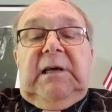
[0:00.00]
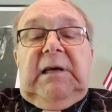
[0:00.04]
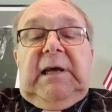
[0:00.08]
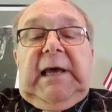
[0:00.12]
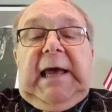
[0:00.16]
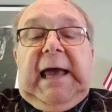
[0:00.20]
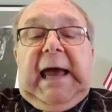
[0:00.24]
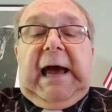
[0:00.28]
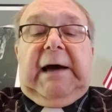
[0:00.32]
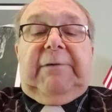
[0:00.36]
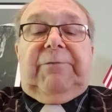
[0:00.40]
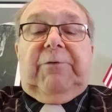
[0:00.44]

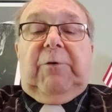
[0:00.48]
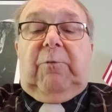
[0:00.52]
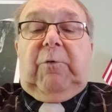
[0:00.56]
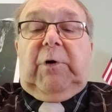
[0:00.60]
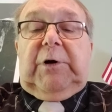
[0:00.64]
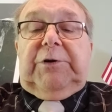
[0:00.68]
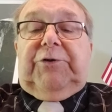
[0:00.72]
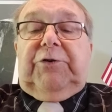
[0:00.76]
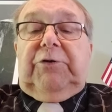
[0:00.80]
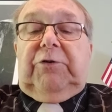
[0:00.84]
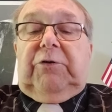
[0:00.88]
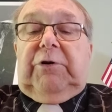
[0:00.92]
Half of
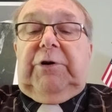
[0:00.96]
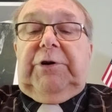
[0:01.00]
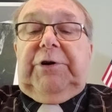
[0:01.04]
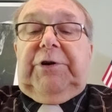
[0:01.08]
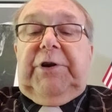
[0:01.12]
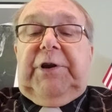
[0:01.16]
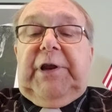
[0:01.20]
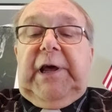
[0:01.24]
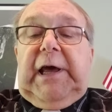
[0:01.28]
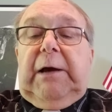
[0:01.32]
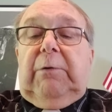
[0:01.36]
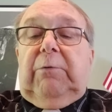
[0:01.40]
what you learn
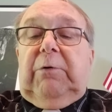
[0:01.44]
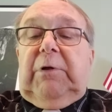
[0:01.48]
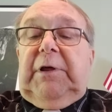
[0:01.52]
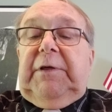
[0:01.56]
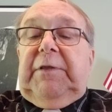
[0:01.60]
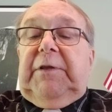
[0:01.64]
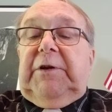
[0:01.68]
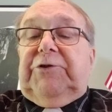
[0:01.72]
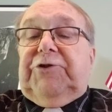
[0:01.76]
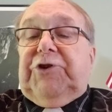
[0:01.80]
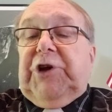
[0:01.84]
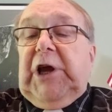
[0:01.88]
today will
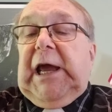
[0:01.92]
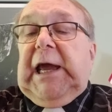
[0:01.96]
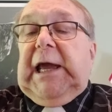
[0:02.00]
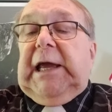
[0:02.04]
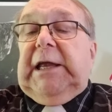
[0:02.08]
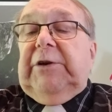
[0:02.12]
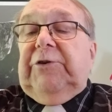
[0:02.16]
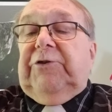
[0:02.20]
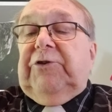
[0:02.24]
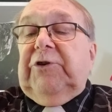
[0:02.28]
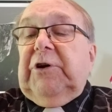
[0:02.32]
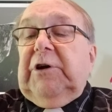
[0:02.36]
either
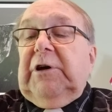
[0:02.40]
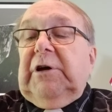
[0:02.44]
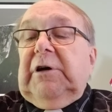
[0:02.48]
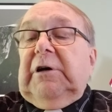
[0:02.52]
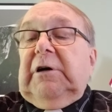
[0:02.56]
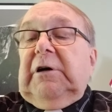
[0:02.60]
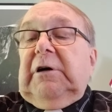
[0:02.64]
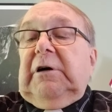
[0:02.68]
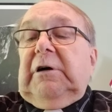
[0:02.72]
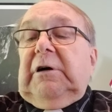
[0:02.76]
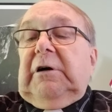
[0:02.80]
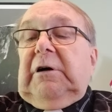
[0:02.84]
change
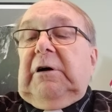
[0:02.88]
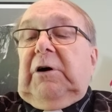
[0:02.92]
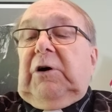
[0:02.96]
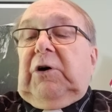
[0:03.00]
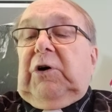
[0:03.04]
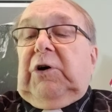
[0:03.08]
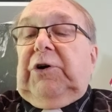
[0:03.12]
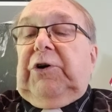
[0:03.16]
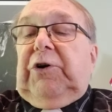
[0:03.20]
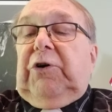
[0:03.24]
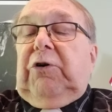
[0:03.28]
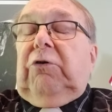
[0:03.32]

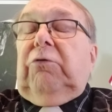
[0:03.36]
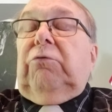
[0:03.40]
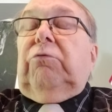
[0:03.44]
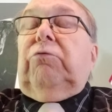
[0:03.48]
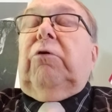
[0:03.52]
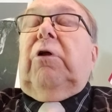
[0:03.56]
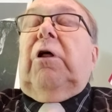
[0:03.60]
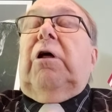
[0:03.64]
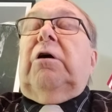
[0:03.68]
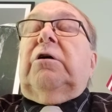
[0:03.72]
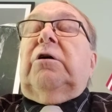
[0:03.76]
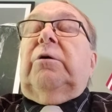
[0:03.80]
or no
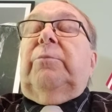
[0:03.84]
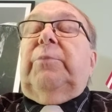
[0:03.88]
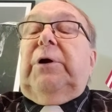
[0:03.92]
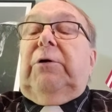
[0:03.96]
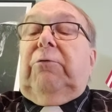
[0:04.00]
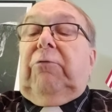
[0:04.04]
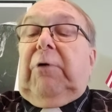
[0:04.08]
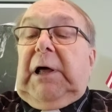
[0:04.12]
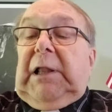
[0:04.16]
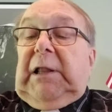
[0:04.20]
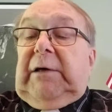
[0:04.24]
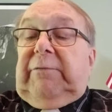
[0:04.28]
longer be
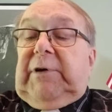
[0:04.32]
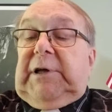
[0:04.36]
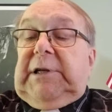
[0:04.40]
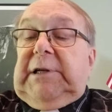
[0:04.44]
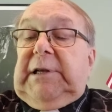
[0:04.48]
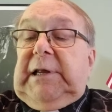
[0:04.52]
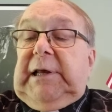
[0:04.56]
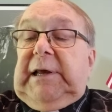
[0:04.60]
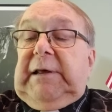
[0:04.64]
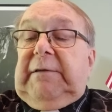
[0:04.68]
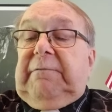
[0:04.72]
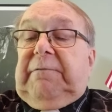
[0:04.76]

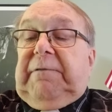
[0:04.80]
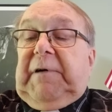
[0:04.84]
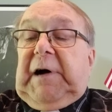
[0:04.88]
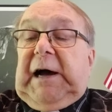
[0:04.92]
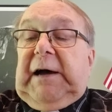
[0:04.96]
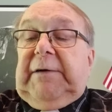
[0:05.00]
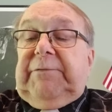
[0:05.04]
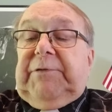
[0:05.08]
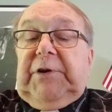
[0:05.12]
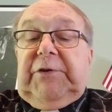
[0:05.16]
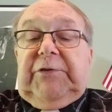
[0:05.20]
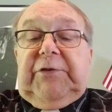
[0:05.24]
relevant in
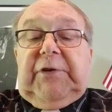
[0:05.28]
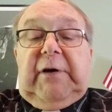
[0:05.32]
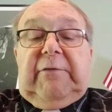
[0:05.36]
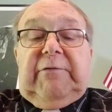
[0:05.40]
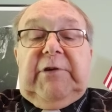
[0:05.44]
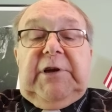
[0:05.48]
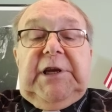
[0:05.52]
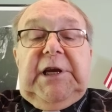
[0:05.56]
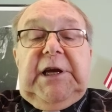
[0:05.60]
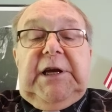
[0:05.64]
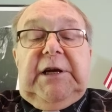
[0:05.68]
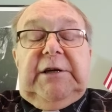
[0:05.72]
5 to
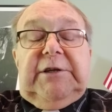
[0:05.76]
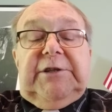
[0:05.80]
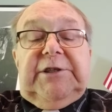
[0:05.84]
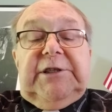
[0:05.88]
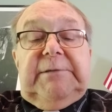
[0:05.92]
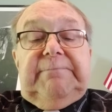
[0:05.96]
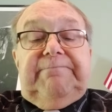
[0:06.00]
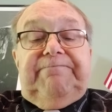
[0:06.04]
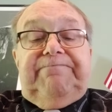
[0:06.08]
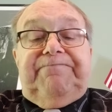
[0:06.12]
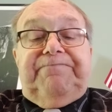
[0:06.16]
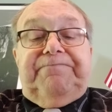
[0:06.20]
7 years.
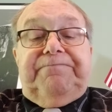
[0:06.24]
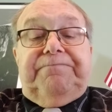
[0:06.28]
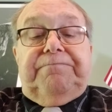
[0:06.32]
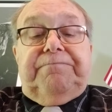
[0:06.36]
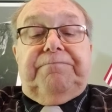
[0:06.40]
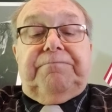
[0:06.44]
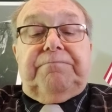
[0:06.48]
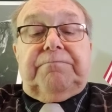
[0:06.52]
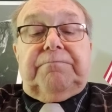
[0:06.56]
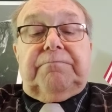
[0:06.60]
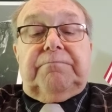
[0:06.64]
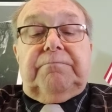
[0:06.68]

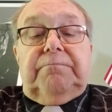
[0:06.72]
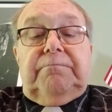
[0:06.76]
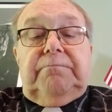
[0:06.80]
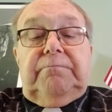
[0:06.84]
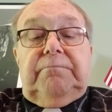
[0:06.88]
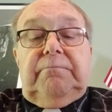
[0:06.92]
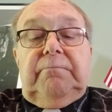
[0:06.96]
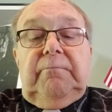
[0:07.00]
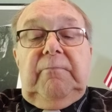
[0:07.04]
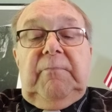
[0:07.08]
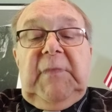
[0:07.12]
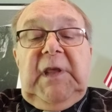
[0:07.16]

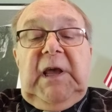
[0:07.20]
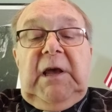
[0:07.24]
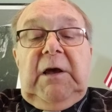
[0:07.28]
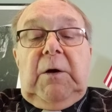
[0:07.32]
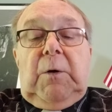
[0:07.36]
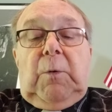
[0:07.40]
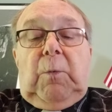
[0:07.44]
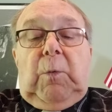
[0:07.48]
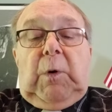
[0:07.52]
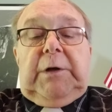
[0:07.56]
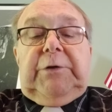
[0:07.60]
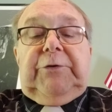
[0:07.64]

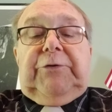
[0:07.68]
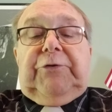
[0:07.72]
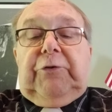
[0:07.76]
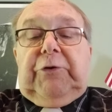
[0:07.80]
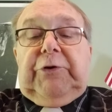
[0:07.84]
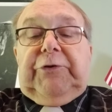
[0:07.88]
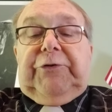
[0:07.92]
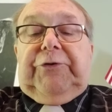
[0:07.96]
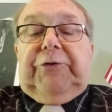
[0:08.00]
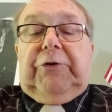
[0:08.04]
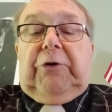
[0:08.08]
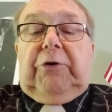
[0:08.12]
One
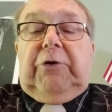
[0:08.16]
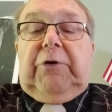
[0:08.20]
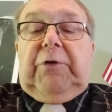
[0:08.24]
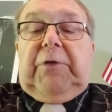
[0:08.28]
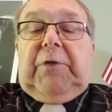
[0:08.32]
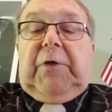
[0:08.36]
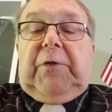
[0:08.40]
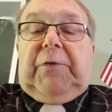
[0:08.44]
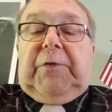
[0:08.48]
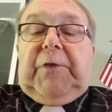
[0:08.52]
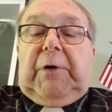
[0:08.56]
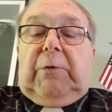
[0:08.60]
source noted
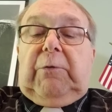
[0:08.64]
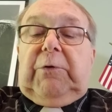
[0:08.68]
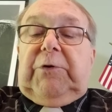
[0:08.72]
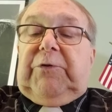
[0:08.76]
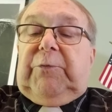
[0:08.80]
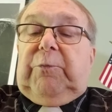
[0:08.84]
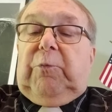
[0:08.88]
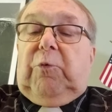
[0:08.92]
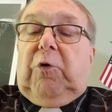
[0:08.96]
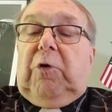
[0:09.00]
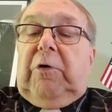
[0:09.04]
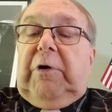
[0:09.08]
that there was
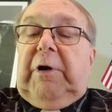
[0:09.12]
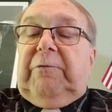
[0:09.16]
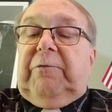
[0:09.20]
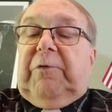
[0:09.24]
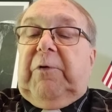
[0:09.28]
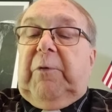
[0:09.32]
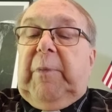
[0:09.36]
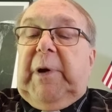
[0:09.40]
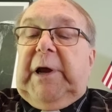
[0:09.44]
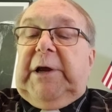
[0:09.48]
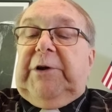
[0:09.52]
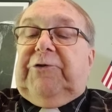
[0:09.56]
more
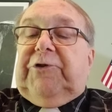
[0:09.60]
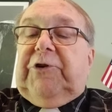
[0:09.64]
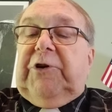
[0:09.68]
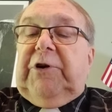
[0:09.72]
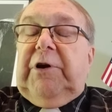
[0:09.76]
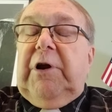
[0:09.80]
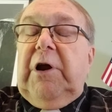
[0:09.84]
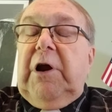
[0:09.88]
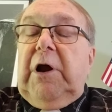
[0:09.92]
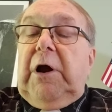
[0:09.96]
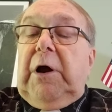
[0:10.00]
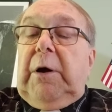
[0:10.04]

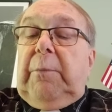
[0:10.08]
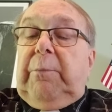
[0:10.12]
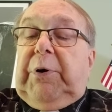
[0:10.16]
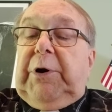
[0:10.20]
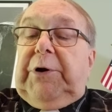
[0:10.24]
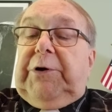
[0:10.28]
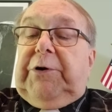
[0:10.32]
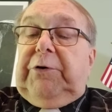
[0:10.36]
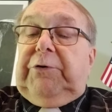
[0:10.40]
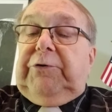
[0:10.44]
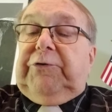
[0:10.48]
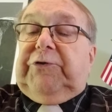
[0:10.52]
information
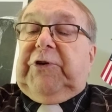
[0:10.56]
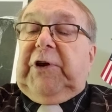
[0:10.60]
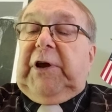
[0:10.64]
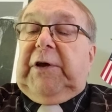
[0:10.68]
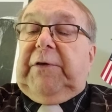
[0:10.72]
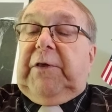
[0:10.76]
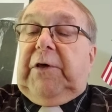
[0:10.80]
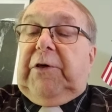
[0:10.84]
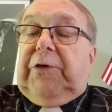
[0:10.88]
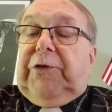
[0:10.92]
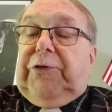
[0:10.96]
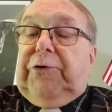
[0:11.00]
produced in
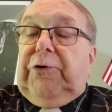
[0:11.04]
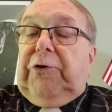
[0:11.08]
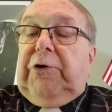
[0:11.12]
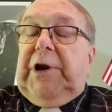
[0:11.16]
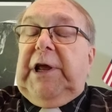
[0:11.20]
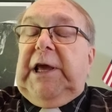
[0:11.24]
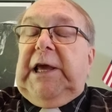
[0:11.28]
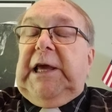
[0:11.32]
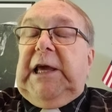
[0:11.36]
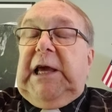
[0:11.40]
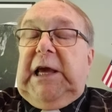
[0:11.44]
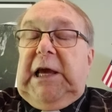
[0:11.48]
the
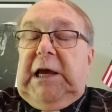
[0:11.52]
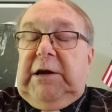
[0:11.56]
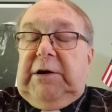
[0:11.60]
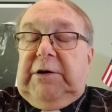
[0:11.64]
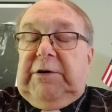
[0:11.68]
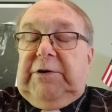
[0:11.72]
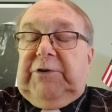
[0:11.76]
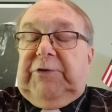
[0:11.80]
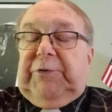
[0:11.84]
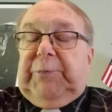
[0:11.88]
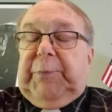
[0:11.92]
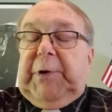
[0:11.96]
30
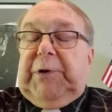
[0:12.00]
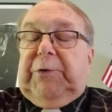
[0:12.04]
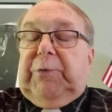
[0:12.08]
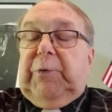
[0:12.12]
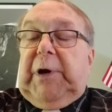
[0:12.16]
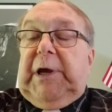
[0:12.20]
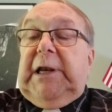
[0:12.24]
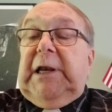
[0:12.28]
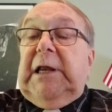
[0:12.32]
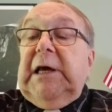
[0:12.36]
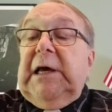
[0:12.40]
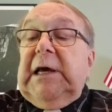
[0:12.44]
years
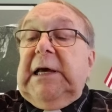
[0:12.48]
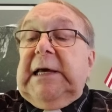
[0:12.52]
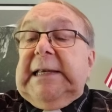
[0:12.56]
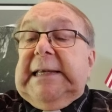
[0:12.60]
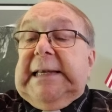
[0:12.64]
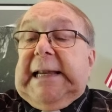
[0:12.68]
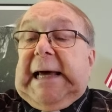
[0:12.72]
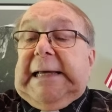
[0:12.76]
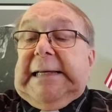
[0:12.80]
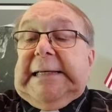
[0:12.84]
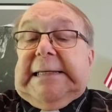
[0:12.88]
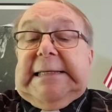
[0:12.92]
between
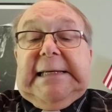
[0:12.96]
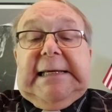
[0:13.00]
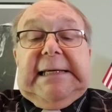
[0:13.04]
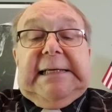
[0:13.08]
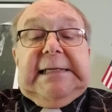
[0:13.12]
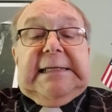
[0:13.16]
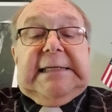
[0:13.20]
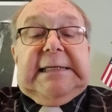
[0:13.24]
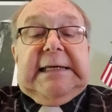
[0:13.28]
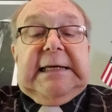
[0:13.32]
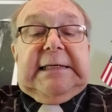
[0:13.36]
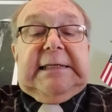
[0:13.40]

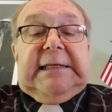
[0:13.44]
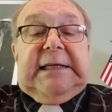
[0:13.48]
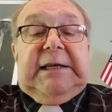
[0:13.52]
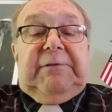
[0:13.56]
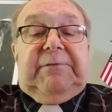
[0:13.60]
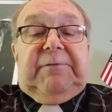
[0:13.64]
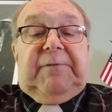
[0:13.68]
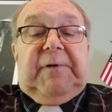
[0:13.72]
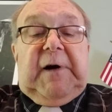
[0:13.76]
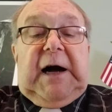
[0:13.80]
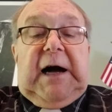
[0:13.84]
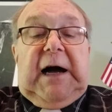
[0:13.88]

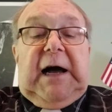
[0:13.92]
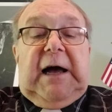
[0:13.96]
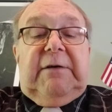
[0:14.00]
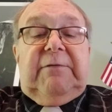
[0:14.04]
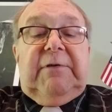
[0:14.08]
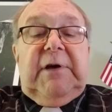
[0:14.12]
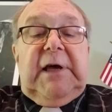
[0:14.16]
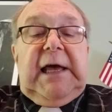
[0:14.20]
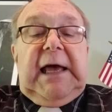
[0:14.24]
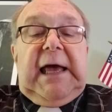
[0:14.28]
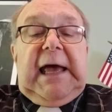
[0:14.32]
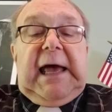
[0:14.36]
1965
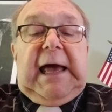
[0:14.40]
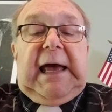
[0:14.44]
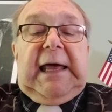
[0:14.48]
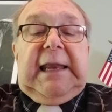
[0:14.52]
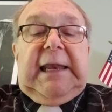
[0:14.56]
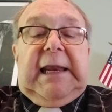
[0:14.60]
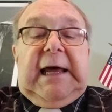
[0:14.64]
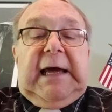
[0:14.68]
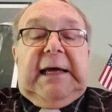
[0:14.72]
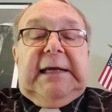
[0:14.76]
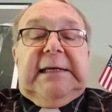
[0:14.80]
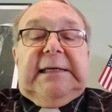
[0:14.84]

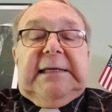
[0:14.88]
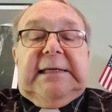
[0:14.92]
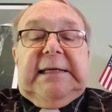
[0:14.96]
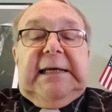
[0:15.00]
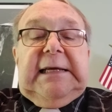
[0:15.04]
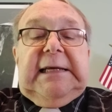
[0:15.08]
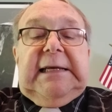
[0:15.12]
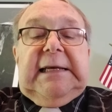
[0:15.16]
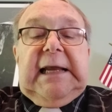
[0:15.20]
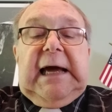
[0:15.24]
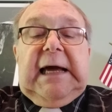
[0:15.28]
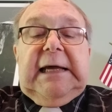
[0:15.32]
and
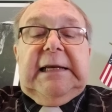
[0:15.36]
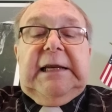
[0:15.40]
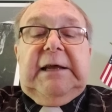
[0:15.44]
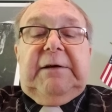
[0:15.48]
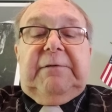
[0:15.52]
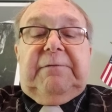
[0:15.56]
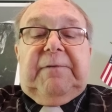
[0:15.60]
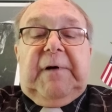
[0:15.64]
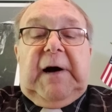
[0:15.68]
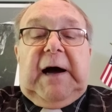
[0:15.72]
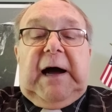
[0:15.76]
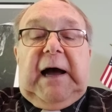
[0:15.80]

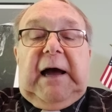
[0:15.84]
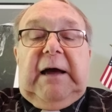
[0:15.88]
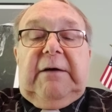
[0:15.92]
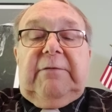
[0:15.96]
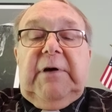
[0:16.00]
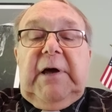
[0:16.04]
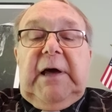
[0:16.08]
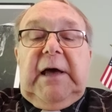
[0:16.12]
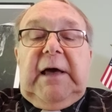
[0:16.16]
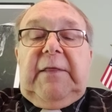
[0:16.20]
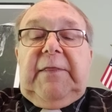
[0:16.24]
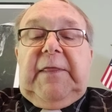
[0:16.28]
1995
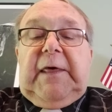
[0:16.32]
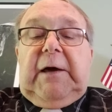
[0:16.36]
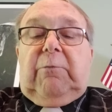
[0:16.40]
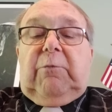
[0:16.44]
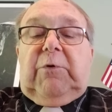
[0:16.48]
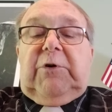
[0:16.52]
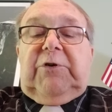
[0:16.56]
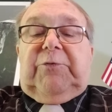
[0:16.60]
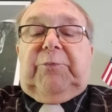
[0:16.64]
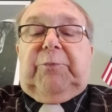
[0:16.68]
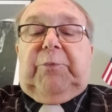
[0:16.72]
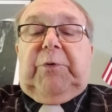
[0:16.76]
than
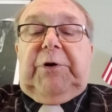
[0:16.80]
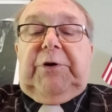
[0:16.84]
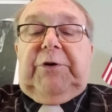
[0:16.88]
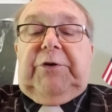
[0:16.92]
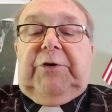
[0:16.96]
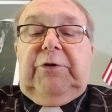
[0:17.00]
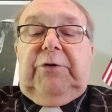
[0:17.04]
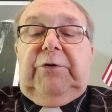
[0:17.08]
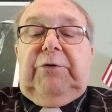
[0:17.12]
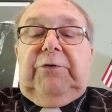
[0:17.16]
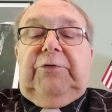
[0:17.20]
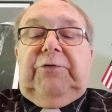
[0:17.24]
was
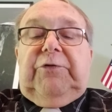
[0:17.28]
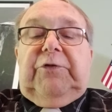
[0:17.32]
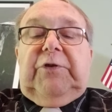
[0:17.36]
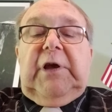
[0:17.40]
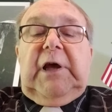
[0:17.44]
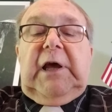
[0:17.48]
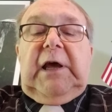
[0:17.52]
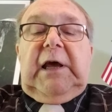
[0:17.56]
produced